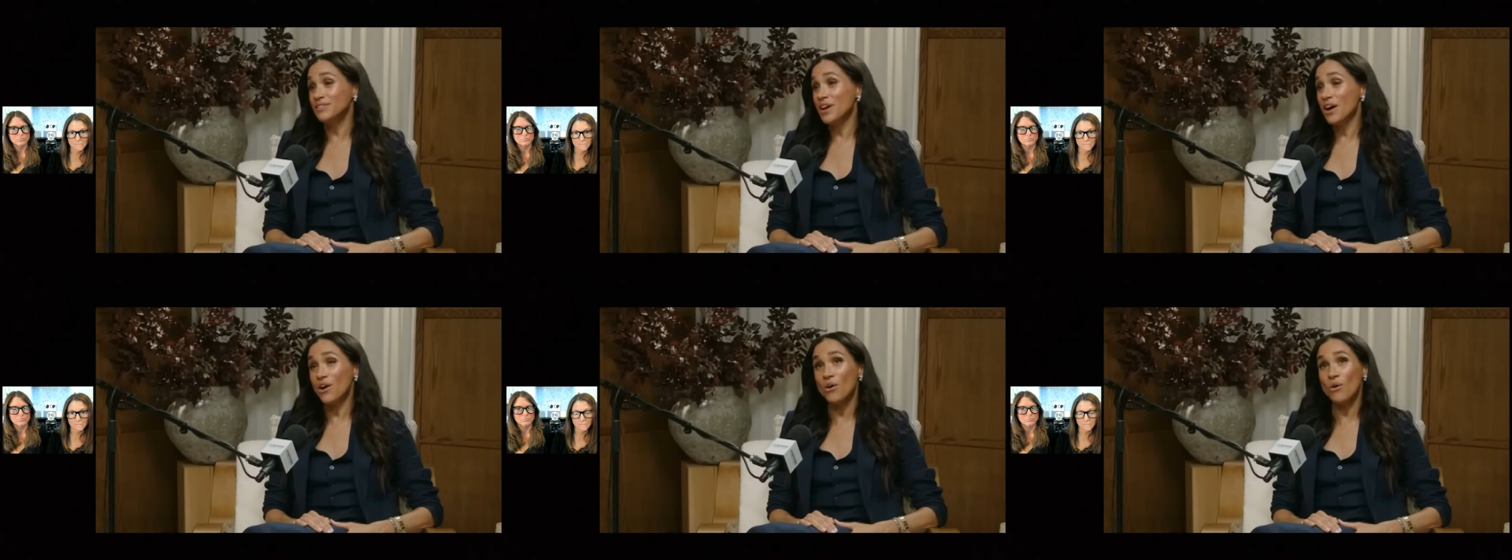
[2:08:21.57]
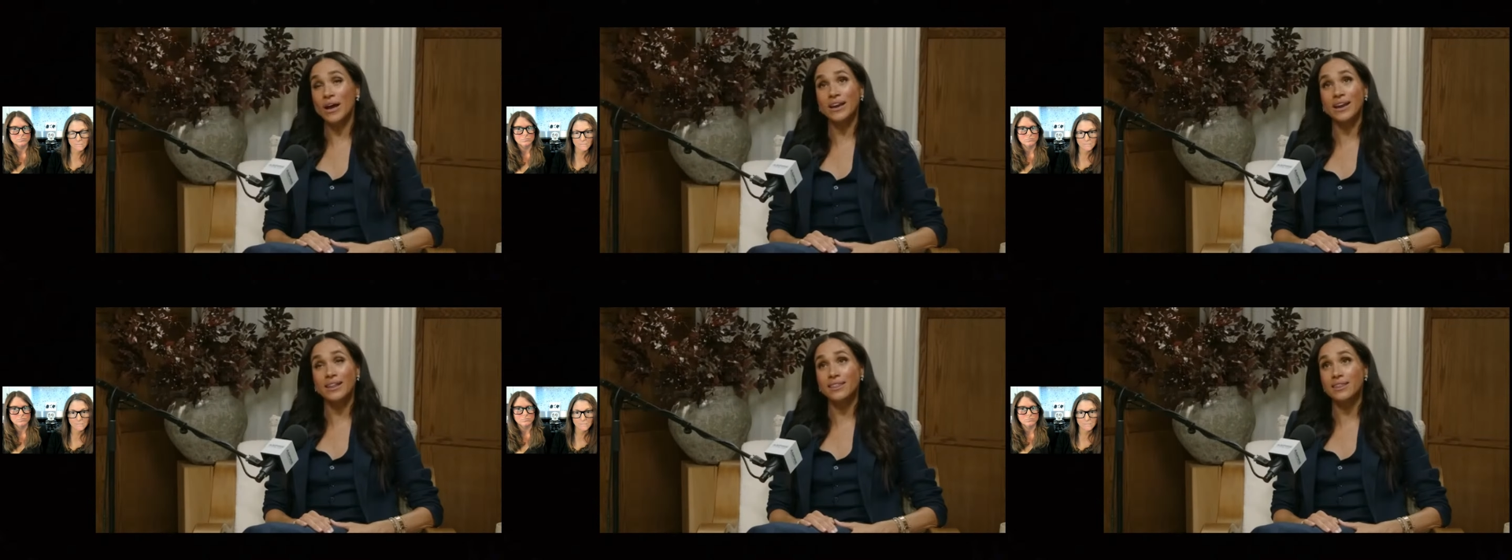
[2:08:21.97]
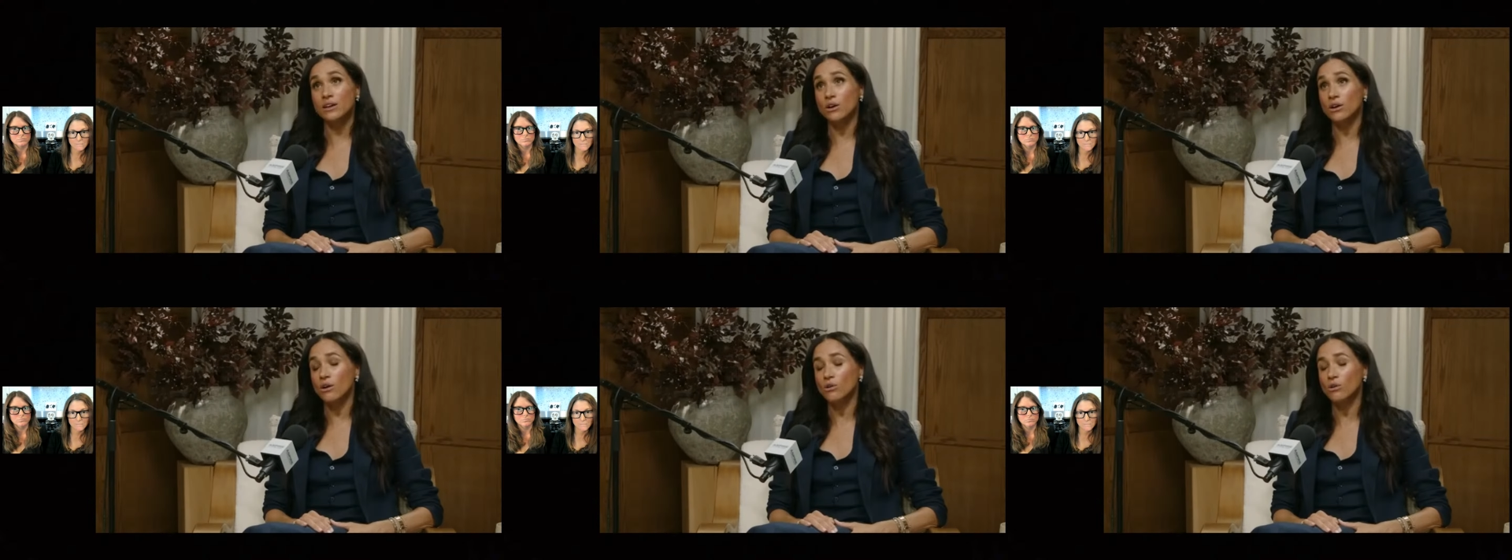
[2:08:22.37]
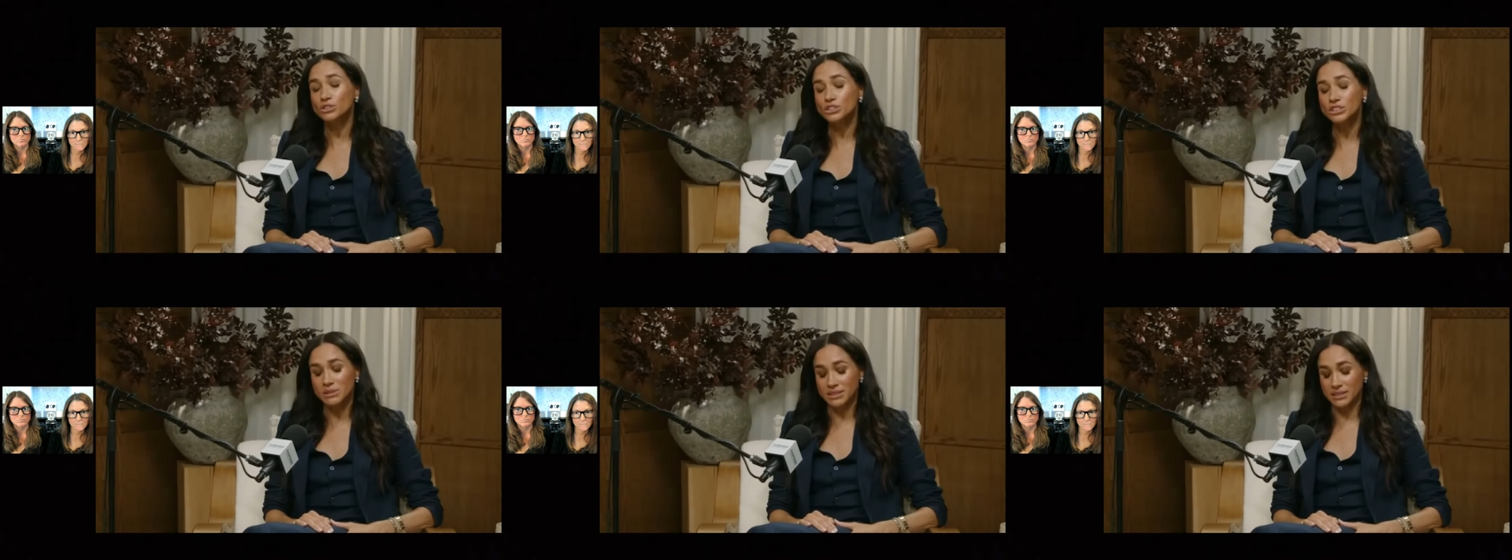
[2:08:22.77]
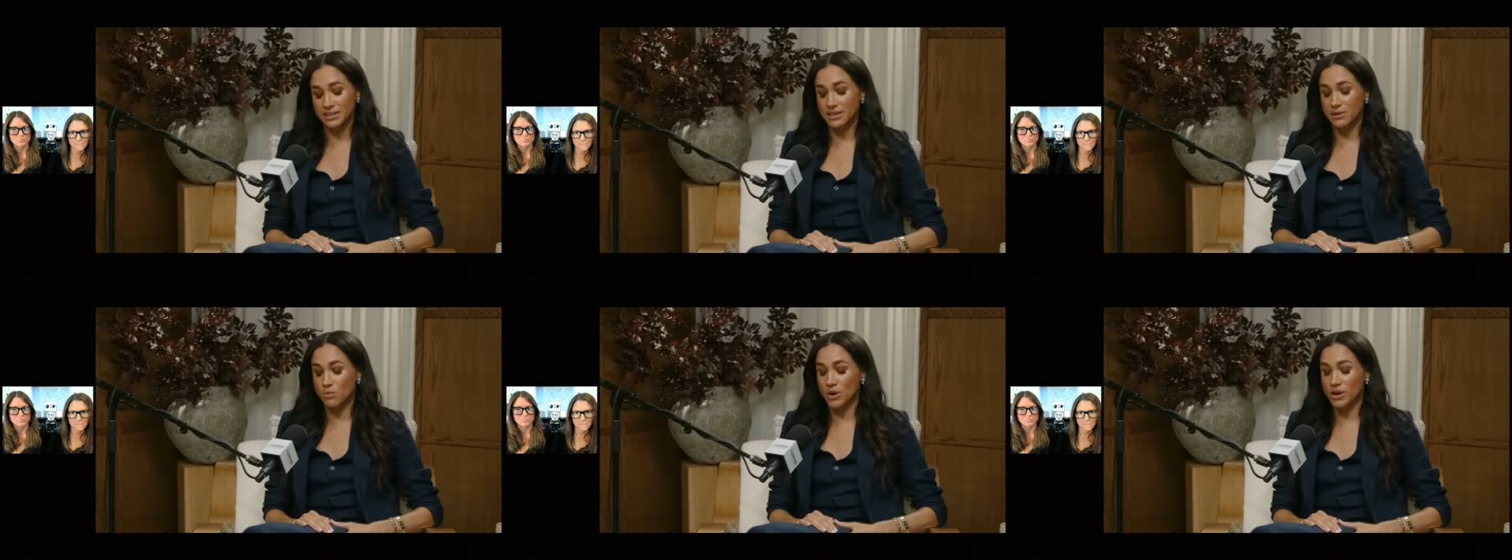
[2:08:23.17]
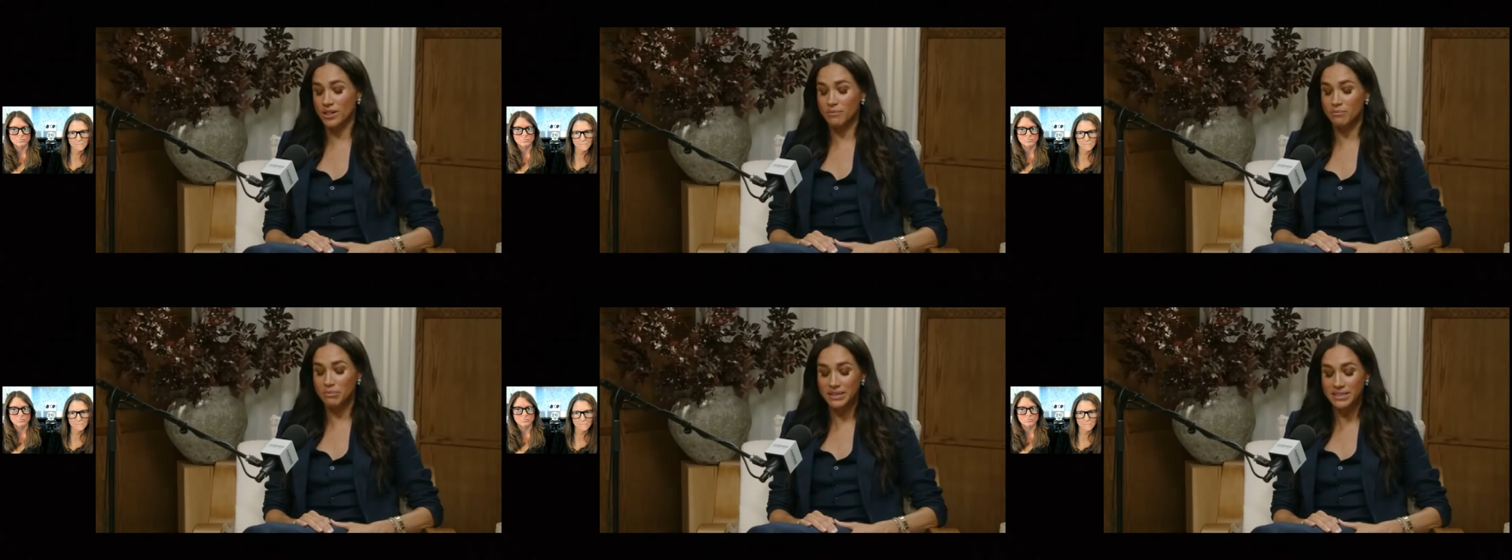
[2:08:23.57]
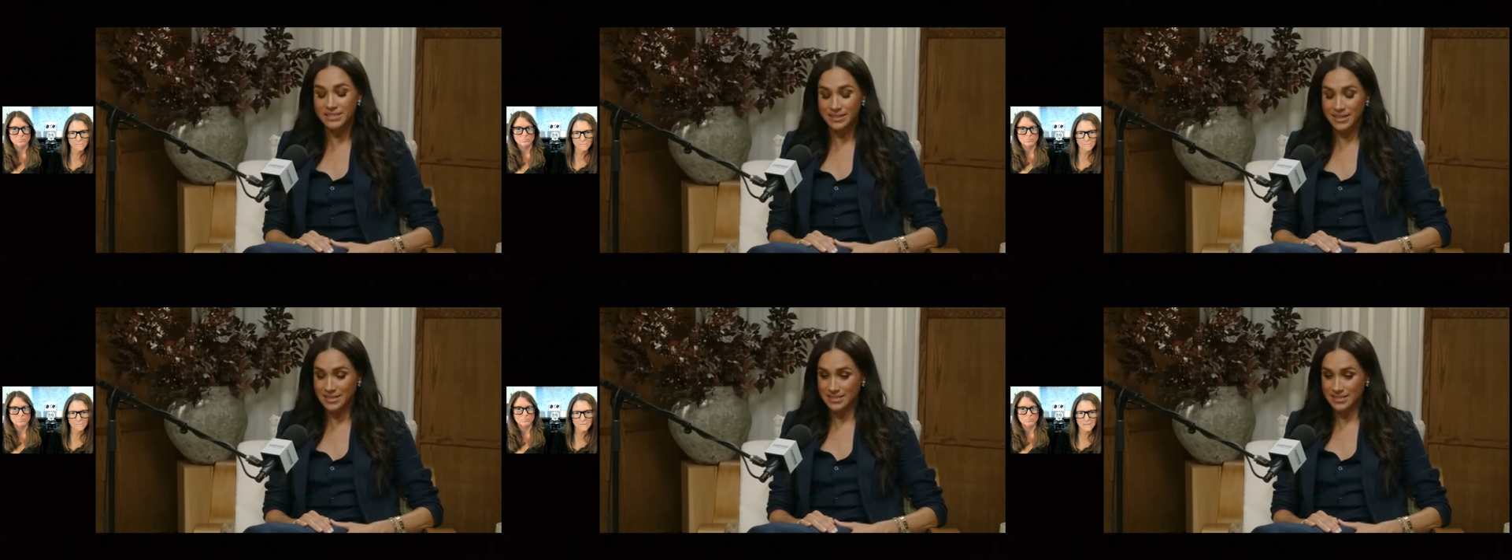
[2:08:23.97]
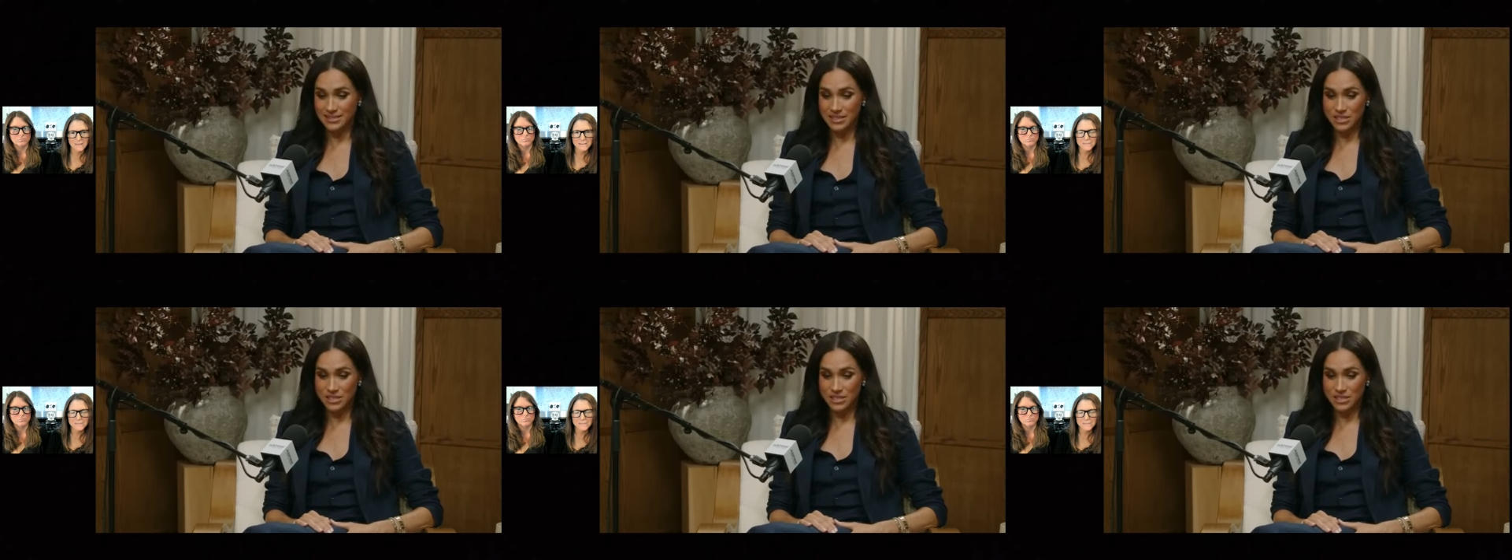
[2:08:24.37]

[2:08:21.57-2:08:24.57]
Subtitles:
No, and I think ultimately one of the biggest lessons.